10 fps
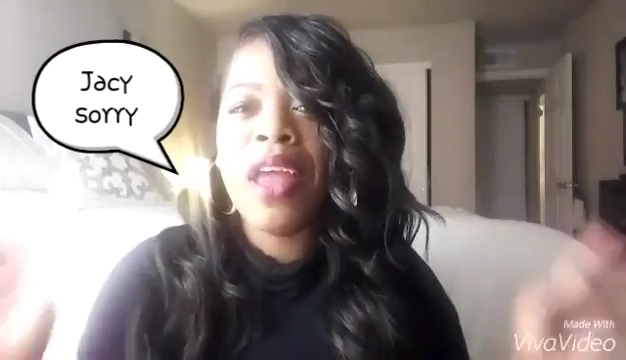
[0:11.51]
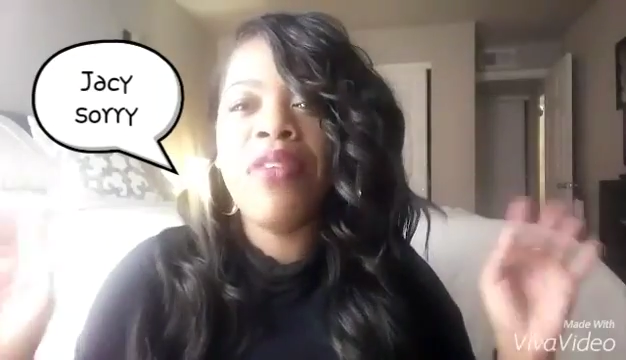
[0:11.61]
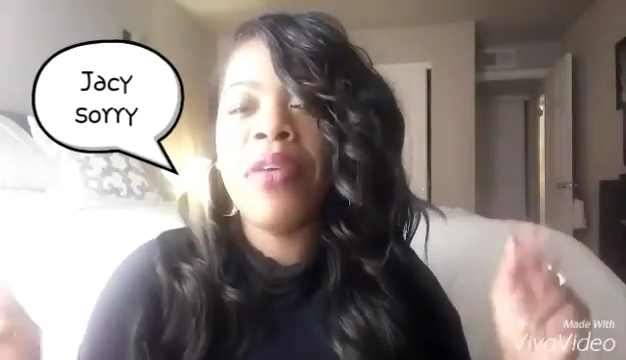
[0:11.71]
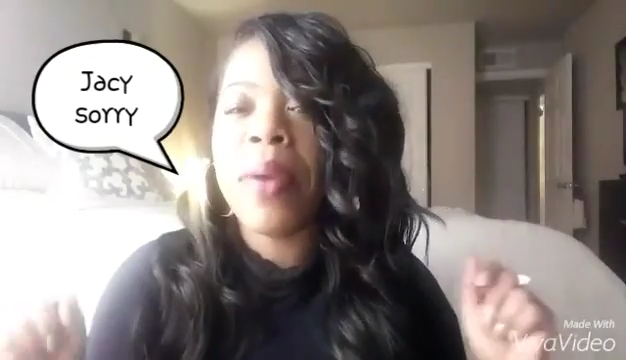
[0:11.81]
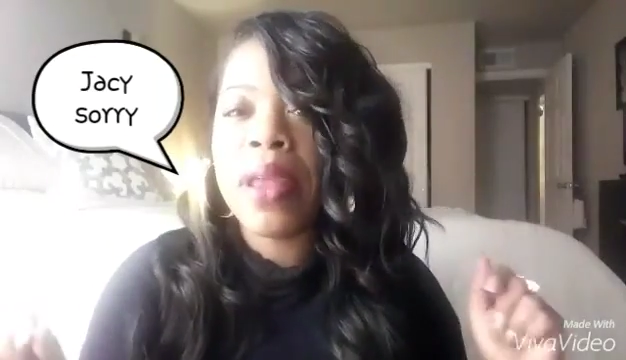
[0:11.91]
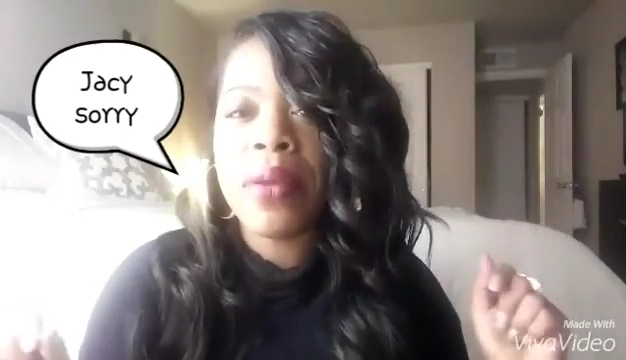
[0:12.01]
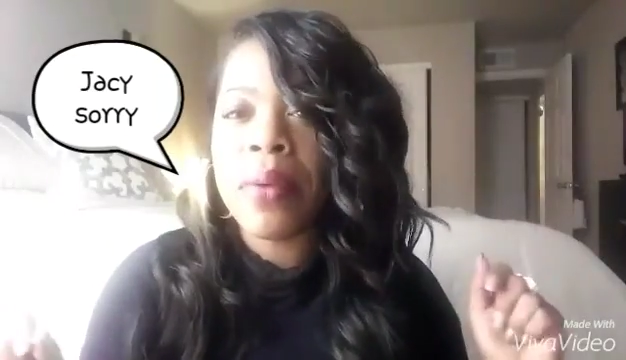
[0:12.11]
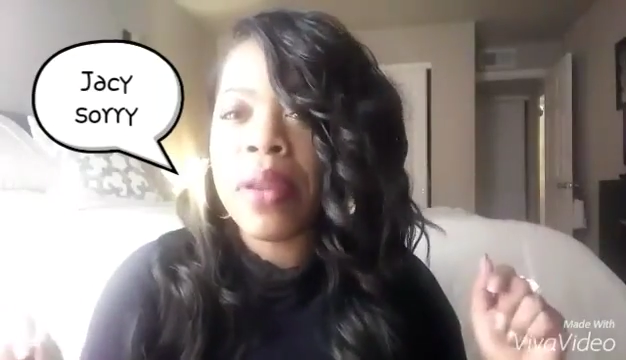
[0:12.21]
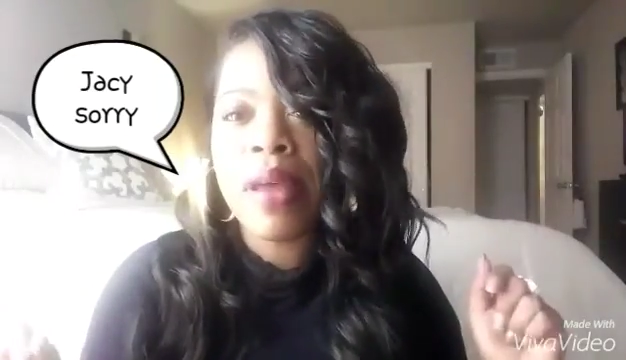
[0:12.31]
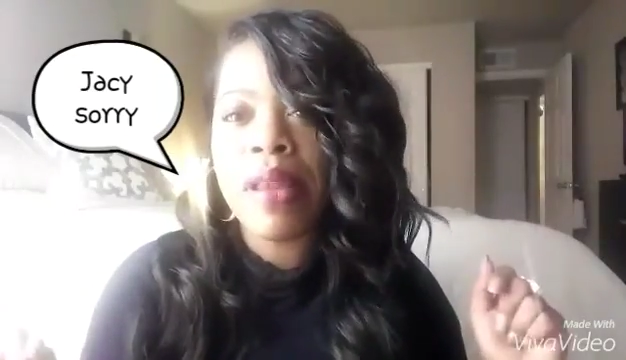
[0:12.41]
And if you ain't
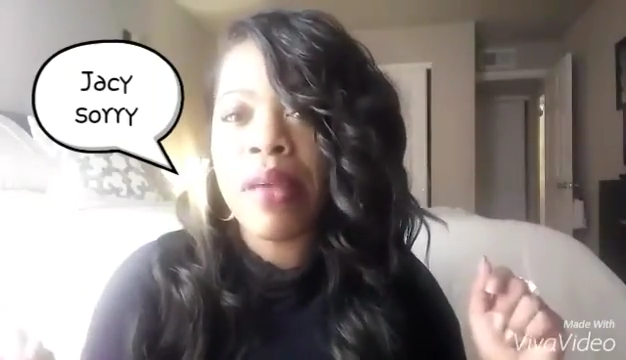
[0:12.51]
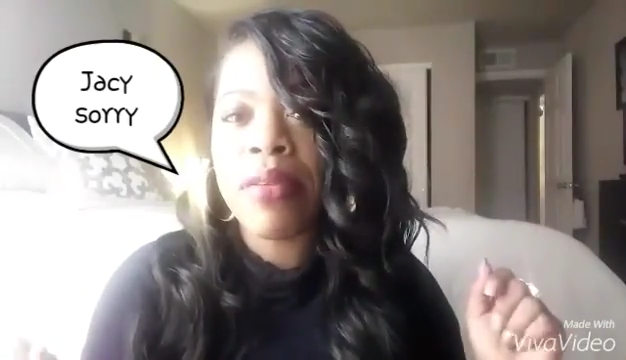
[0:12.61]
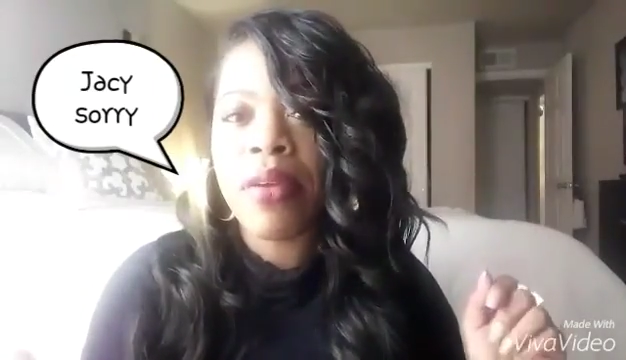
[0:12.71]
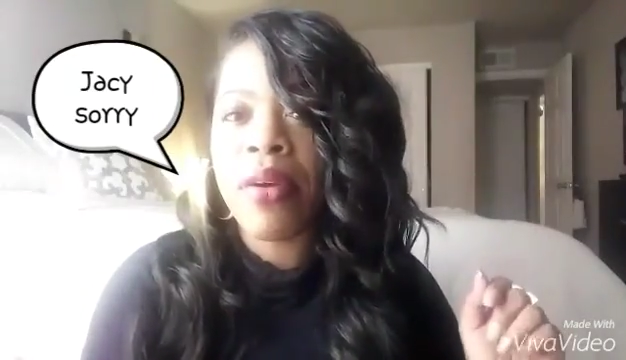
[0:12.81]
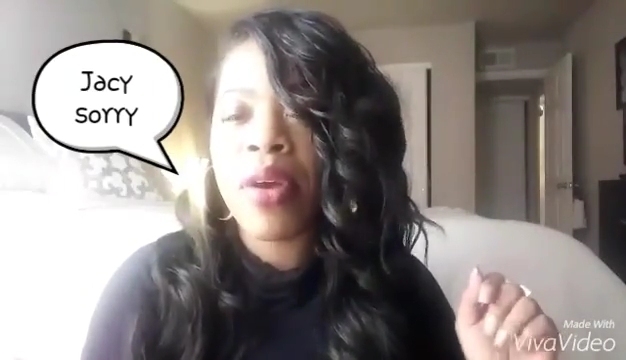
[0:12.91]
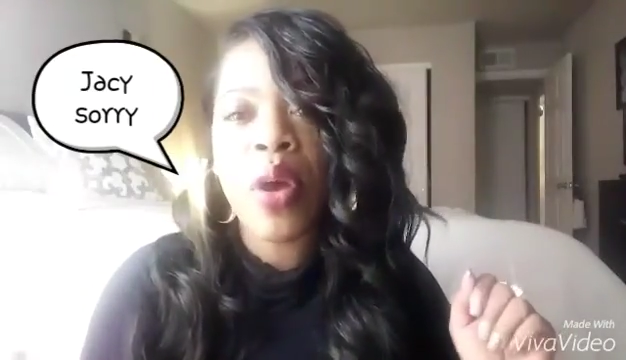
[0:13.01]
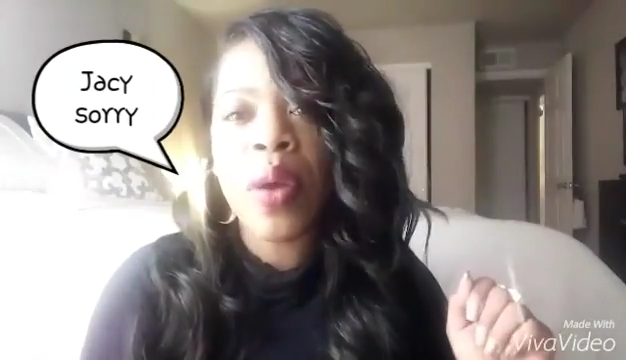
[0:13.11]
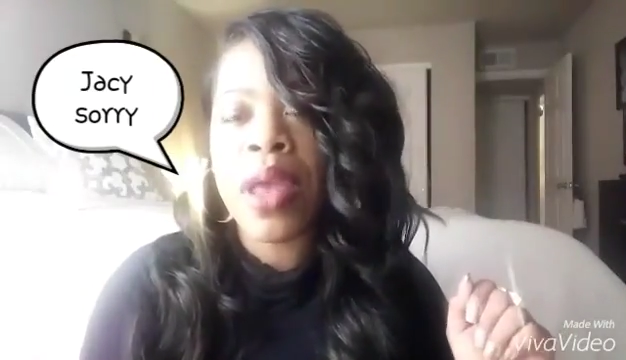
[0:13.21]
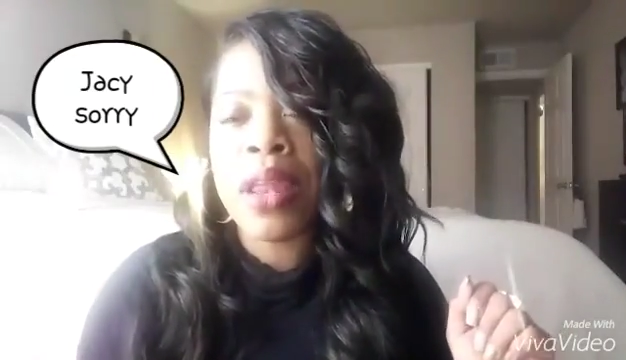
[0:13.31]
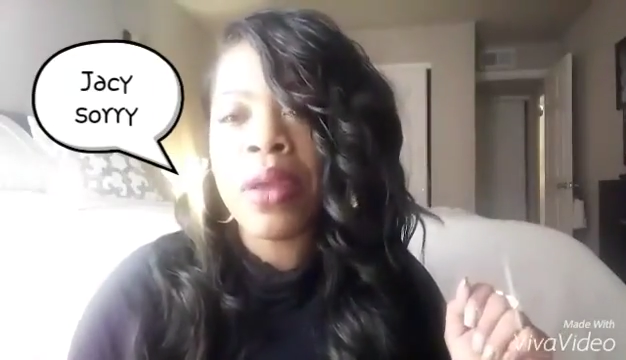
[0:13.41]
doing nothing else, girl, go
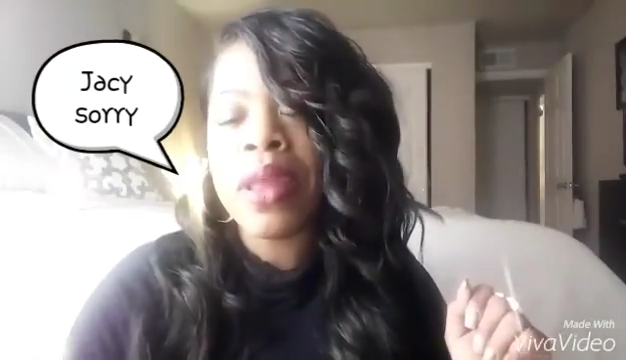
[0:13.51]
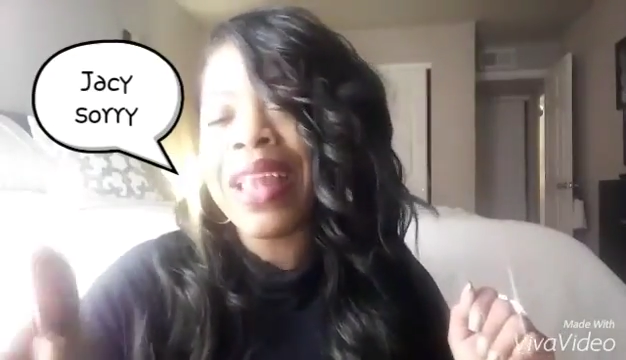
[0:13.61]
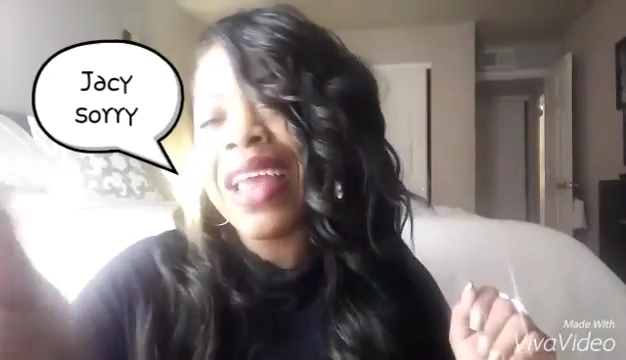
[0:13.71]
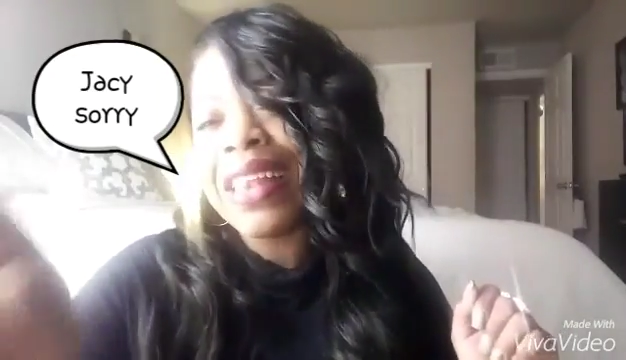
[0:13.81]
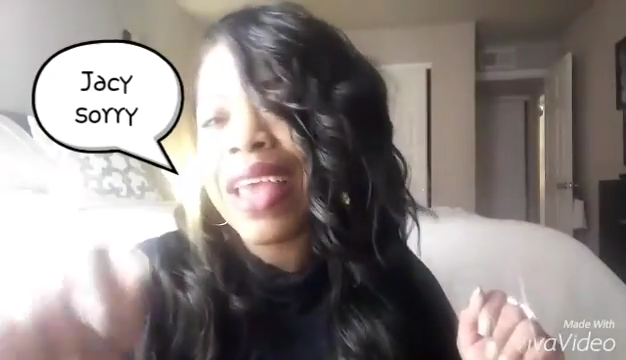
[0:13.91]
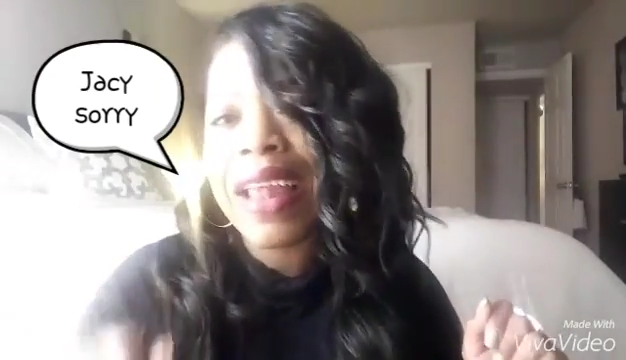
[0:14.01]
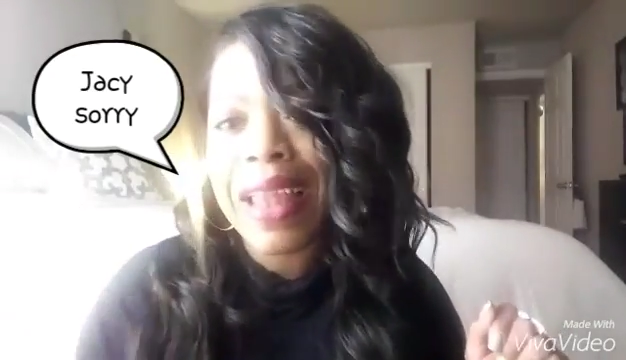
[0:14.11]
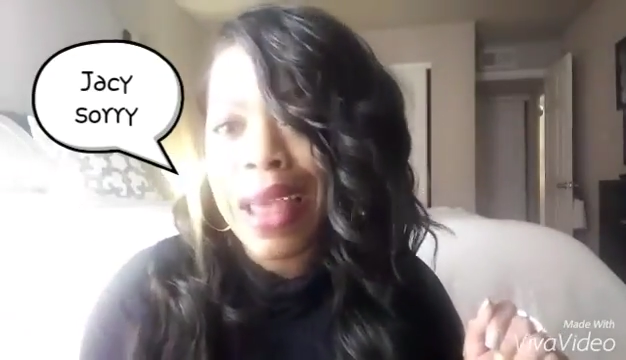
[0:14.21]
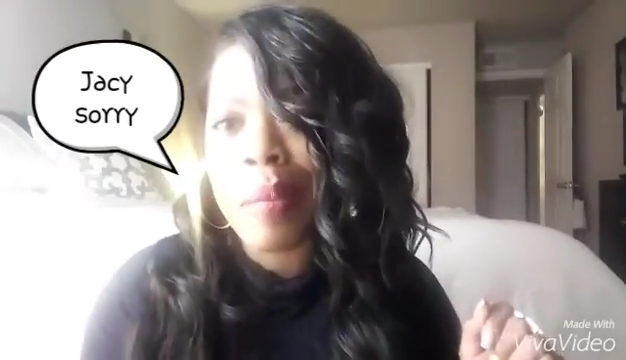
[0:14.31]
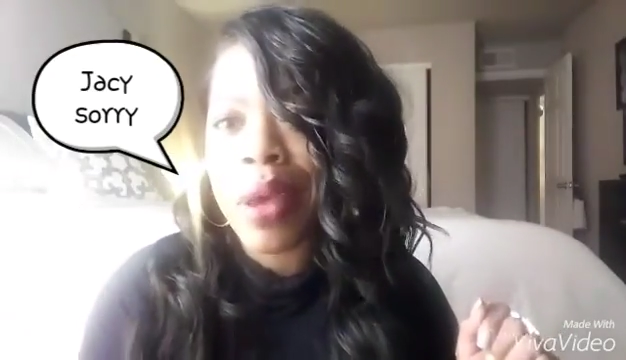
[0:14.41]
ahead and click that
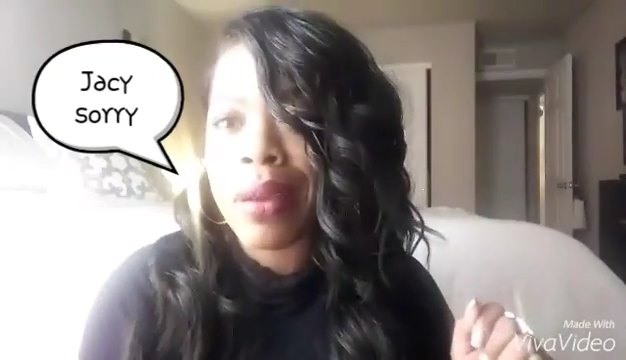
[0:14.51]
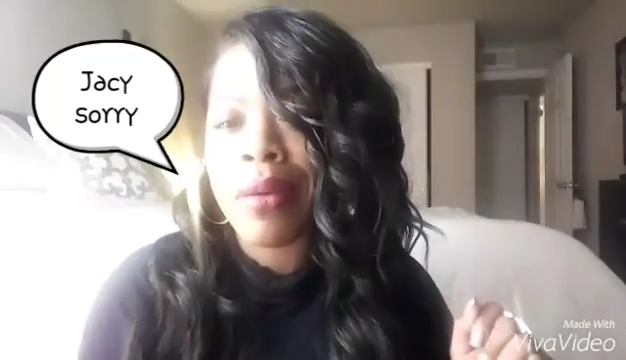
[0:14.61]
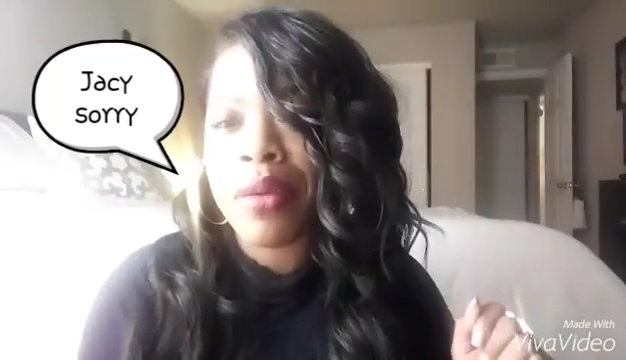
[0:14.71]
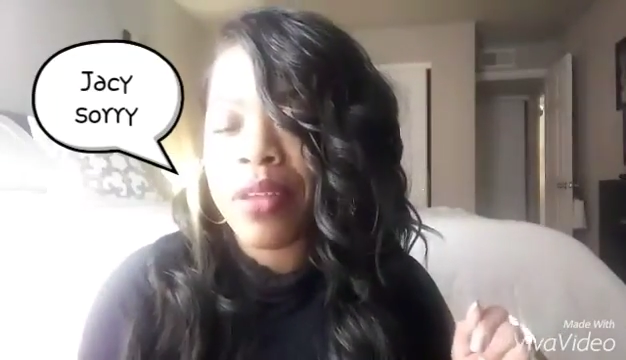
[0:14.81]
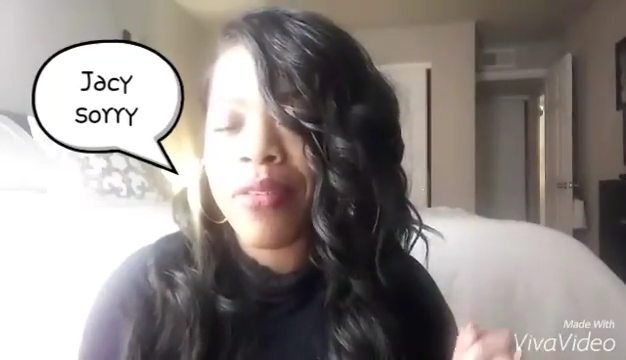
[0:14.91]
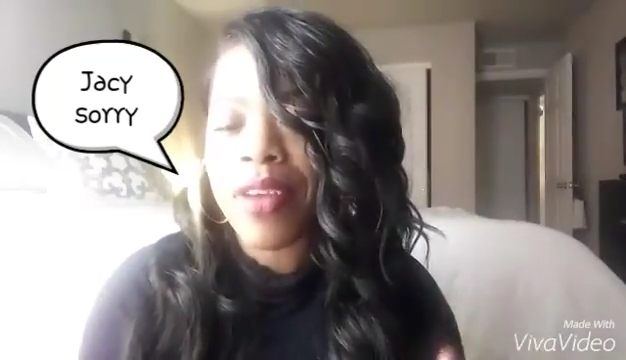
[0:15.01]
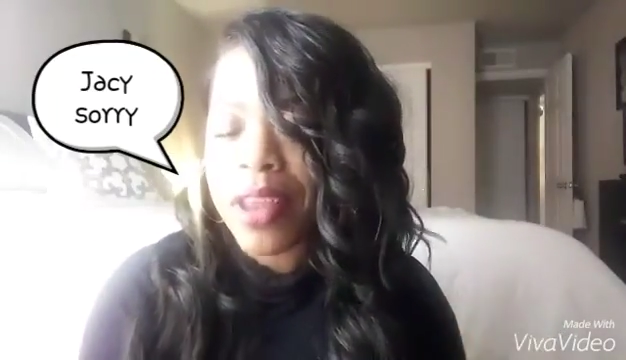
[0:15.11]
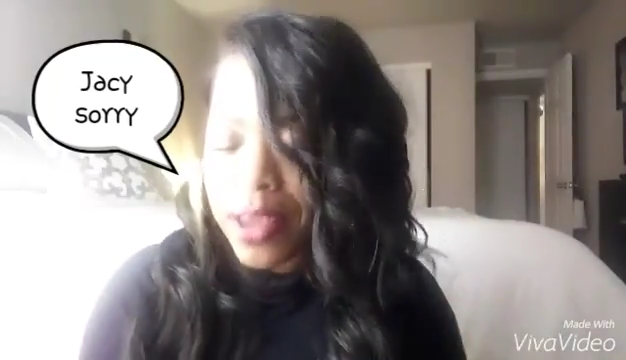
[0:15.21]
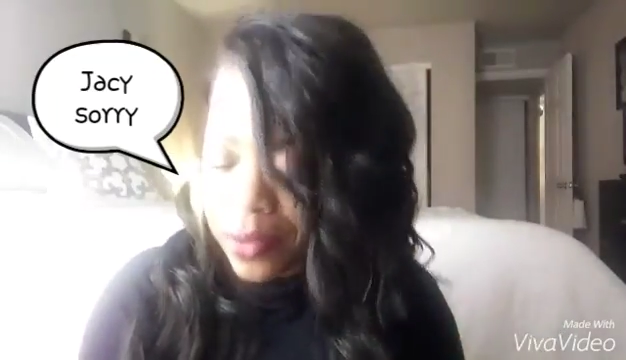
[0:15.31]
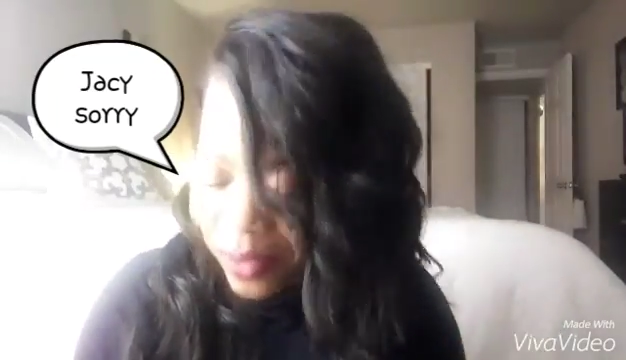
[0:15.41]
like button on this
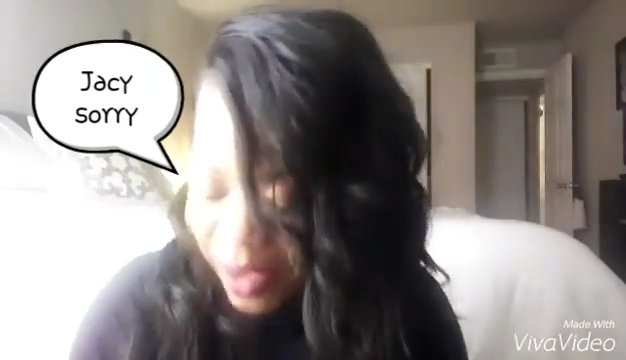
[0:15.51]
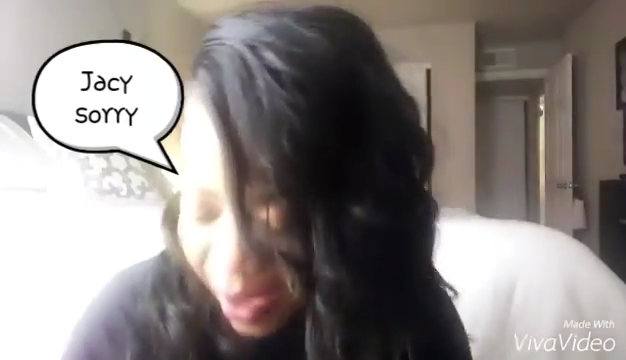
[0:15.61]
video.